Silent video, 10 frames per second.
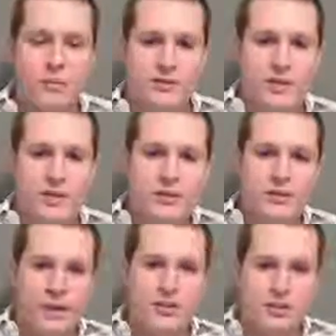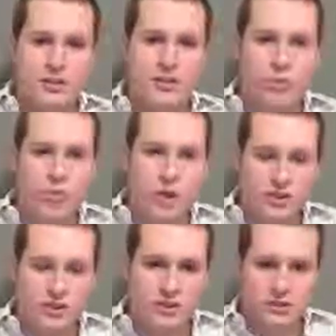because they need to pay attention to what
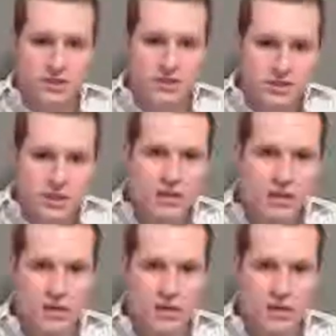Washington, D.C.